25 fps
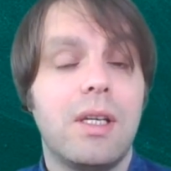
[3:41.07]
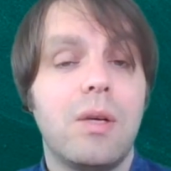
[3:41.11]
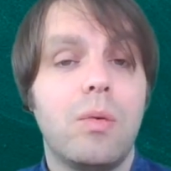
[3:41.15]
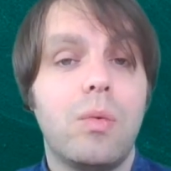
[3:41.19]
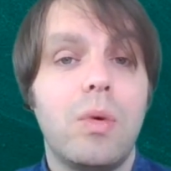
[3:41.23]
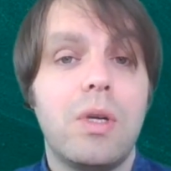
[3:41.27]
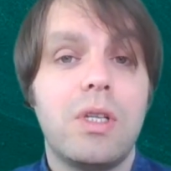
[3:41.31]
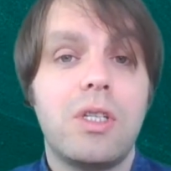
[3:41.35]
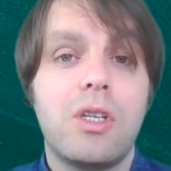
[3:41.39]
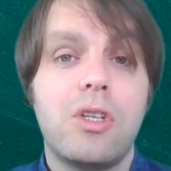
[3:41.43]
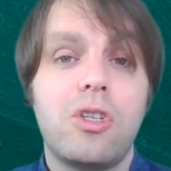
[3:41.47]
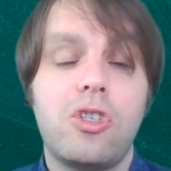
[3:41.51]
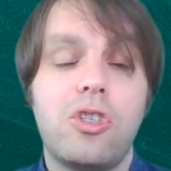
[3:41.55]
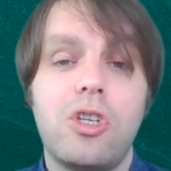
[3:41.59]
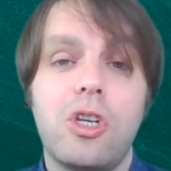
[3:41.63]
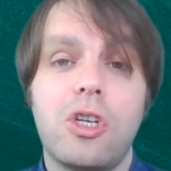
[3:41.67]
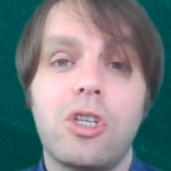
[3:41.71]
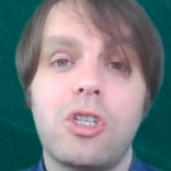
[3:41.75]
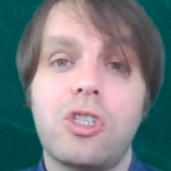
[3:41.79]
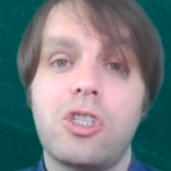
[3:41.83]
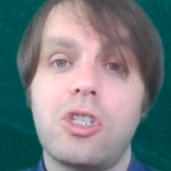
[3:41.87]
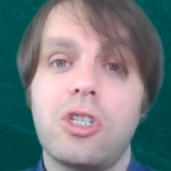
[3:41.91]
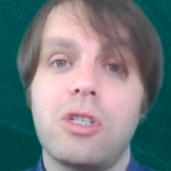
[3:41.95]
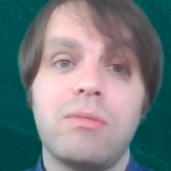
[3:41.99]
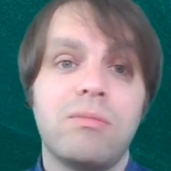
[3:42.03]
which is
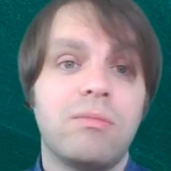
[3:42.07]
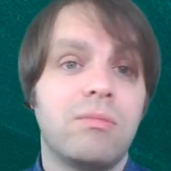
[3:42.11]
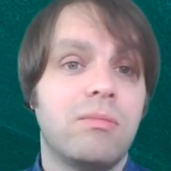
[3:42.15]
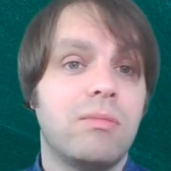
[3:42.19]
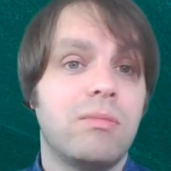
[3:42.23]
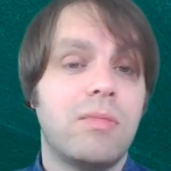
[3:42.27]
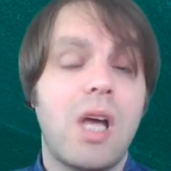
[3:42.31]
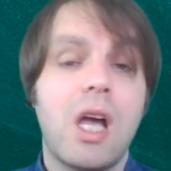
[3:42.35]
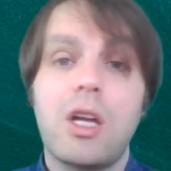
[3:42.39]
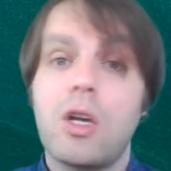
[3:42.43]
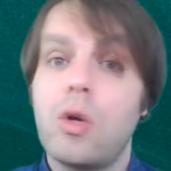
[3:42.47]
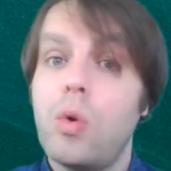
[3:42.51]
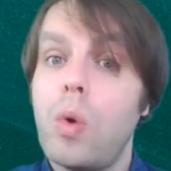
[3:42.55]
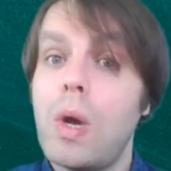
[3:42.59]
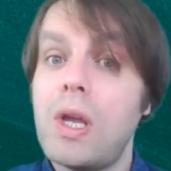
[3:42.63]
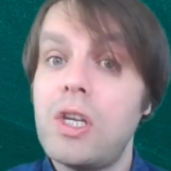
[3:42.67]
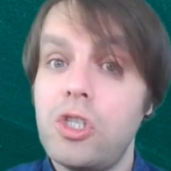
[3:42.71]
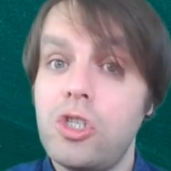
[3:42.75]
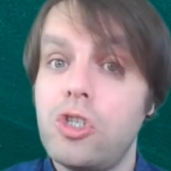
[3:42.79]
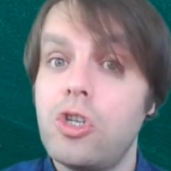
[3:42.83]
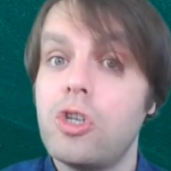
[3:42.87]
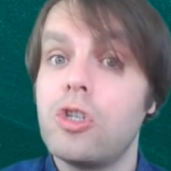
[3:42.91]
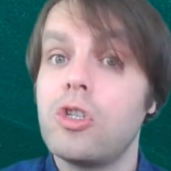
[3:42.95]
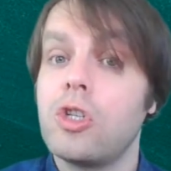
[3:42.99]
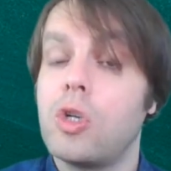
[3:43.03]
just a
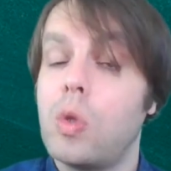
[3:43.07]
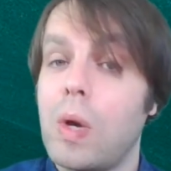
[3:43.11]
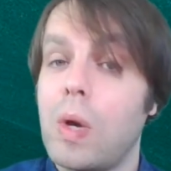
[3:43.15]
question,